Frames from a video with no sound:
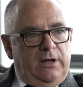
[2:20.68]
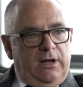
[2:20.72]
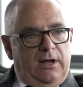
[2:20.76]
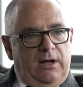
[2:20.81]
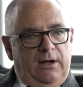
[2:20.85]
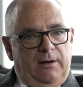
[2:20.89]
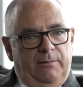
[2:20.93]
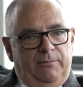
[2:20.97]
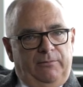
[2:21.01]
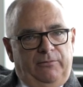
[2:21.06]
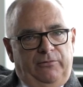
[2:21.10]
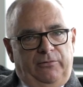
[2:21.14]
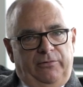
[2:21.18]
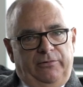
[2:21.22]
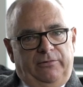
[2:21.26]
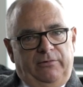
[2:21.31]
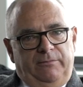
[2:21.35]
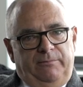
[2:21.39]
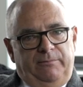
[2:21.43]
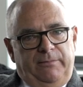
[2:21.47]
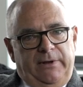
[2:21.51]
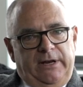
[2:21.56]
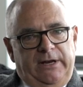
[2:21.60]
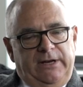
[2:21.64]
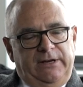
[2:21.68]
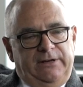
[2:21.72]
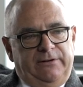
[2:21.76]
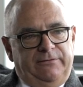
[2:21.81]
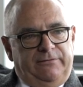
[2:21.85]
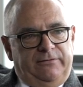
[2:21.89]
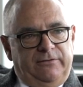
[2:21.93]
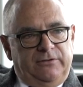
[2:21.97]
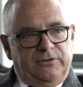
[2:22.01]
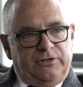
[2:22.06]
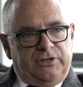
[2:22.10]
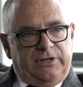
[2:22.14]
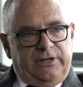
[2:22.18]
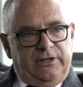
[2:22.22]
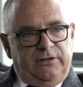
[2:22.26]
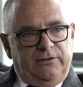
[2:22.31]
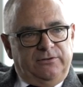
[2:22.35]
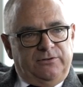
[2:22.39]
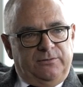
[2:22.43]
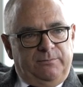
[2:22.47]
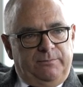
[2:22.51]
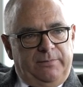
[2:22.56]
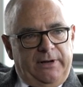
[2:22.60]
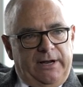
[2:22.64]
um, with many different
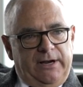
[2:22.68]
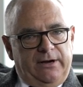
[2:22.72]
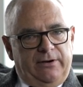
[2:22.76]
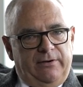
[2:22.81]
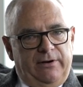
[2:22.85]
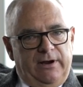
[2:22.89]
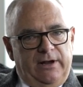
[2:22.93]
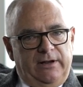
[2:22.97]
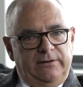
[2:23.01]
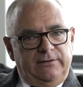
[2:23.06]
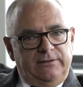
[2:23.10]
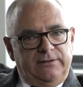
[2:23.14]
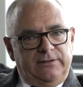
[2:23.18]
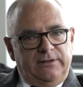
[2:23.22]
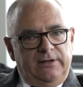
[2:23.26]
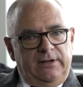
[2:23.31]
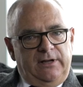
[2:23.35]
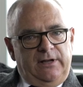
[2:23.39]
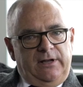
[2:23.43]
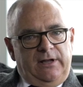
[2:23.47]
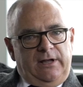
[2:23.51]
skills and backgrounds,